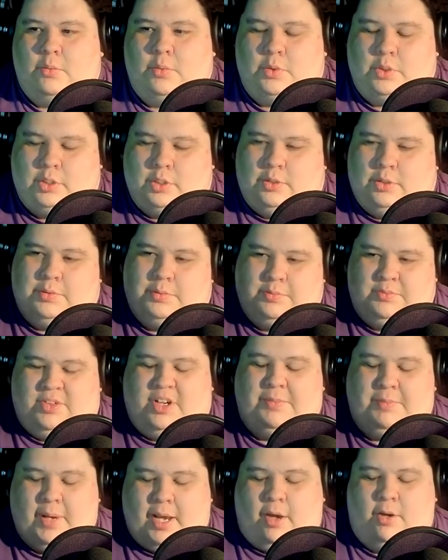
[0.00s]
you know,
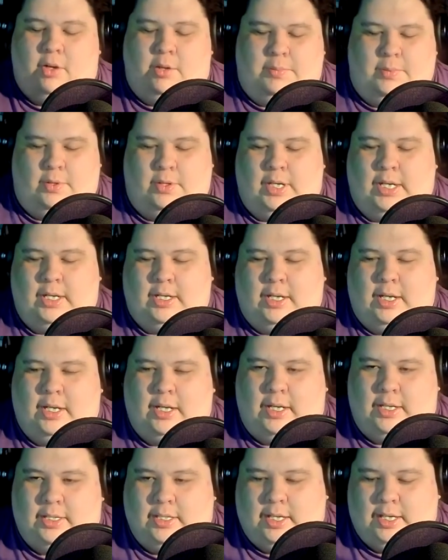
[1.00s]
very palatable and
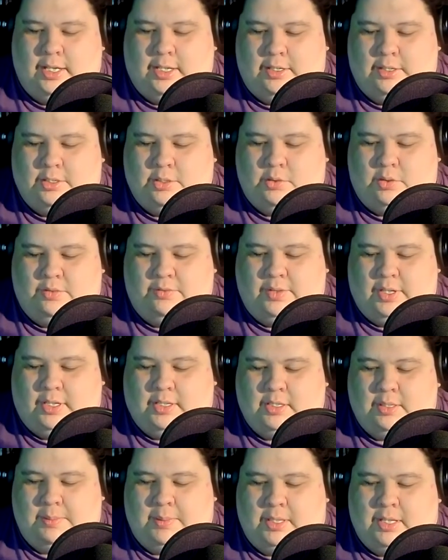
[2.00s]
and I and sort of like
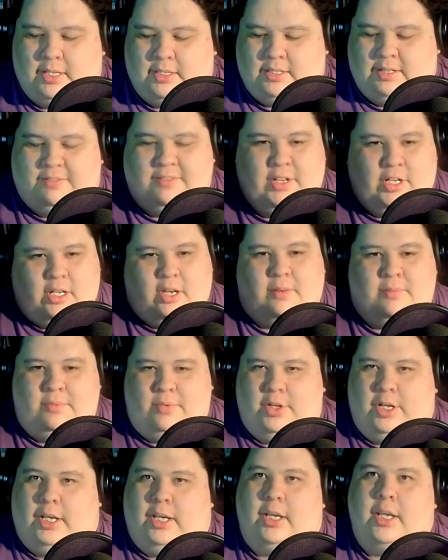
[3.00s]
something that's like very
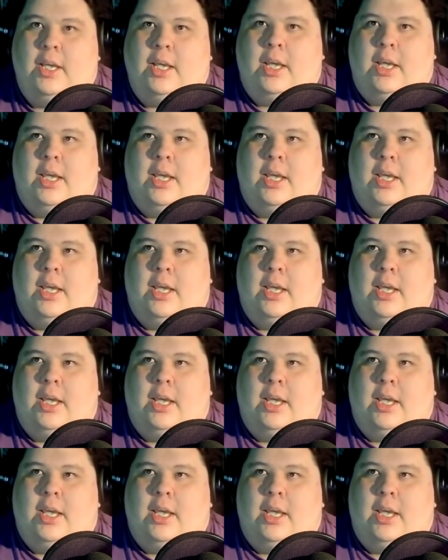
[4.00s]
comforting.